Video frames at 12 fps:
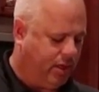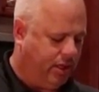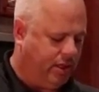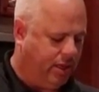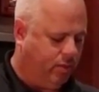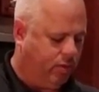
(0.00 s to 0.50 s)

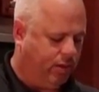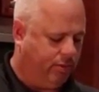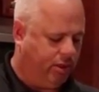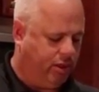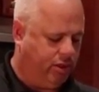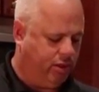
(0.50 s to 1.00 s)
And then what
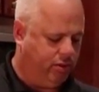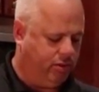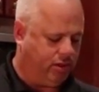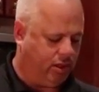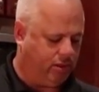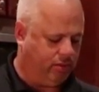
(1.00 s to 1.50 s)
I'm gonna do
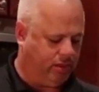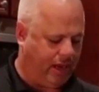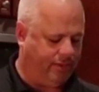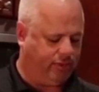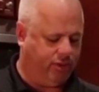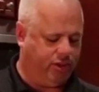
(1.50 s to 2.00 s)
is
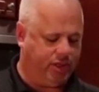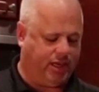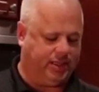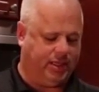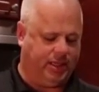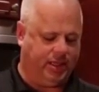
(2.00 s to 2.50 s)
after
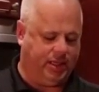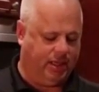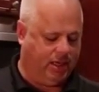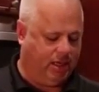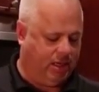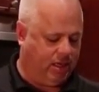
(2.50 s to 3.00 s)
injecting it,
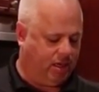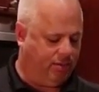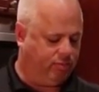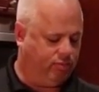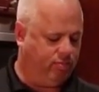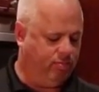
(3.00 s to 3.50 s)

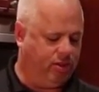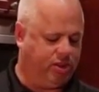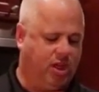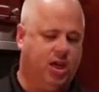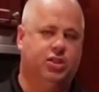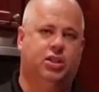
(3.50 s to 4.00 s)
I'll
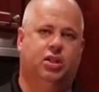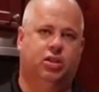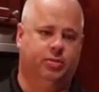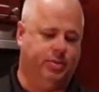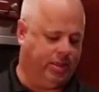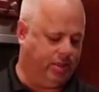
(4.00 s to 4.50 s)
massage it a
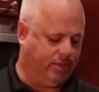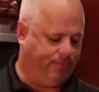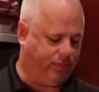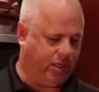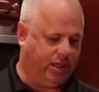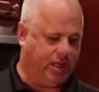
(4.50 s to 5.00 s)
little bit,
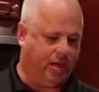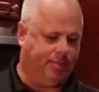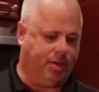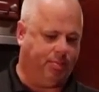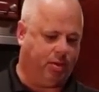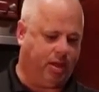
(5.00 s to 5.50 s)
and then I'm
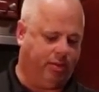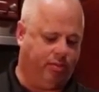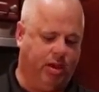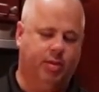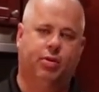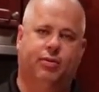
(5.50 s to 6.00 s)
gonna apply
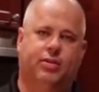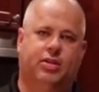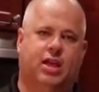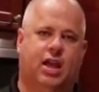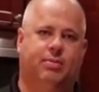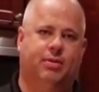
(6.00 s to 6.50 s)
rub over the
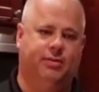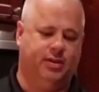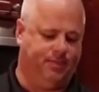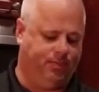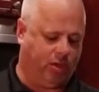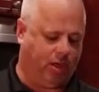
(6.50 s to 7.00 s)
top of
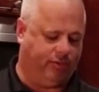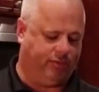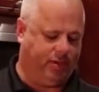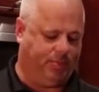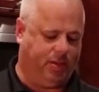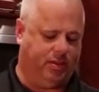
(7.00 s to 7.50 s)
it. I'll
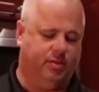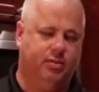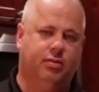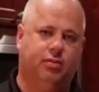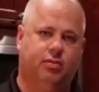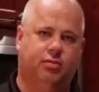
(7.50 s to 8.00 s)
flip it,
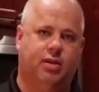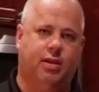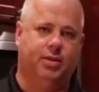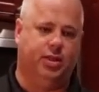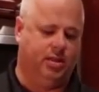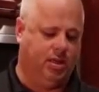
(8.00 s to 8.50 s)

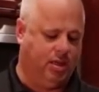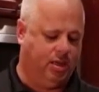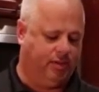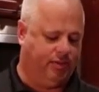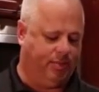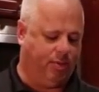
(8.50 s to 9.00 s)
rub it,
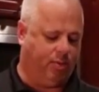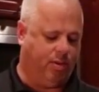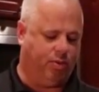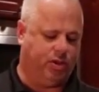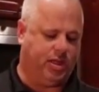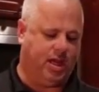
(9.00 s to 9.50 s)
flip it
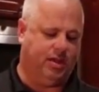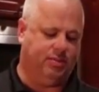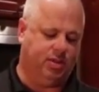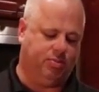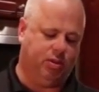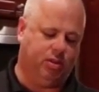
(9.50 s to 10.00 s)
one more
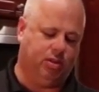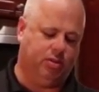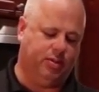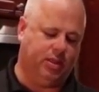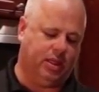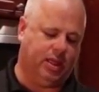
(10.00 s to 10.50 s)
time, just put a
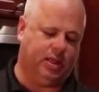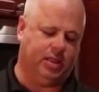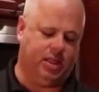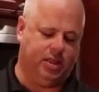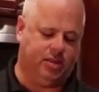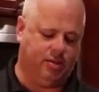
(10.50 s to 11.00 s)
little bit of light
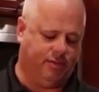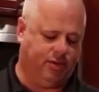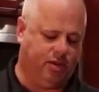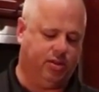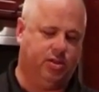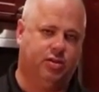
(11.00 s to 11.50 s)
glaze over
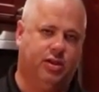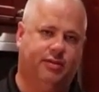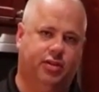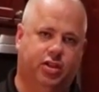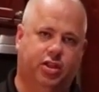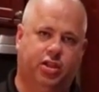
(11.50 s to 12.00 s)
there just so I
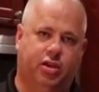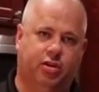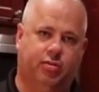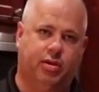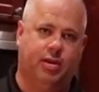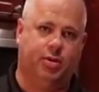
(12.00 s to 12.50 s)
have a good
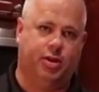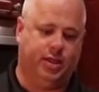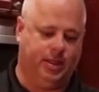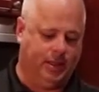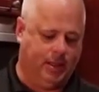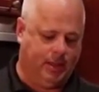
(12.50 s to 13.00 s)
coat of rub on
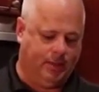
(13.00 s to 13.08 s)
it.